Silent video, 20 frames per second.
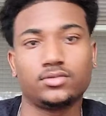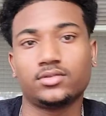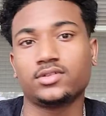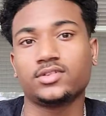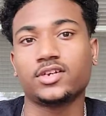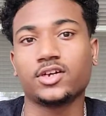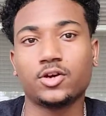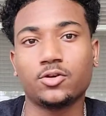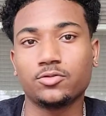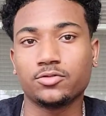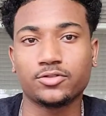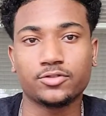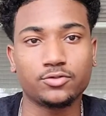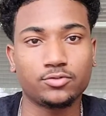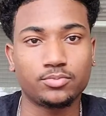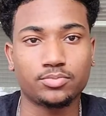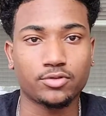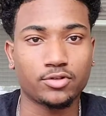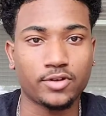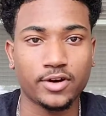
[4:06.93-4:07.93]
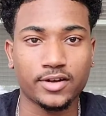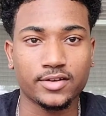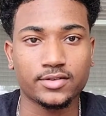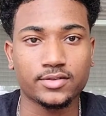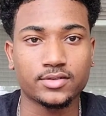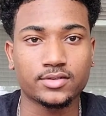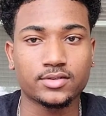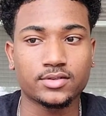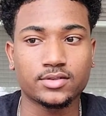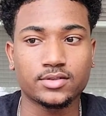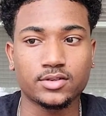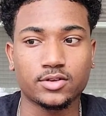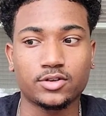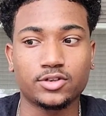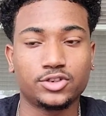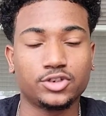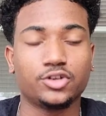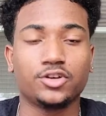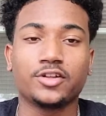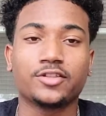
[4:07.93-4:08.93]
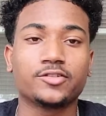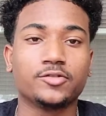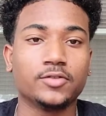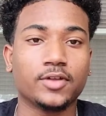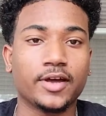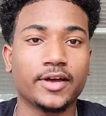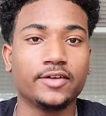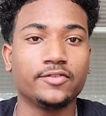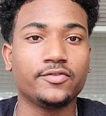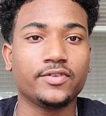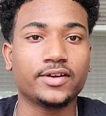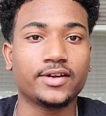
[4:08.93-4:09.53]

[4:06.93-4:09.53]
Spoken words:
as I go through progress, or journey through life,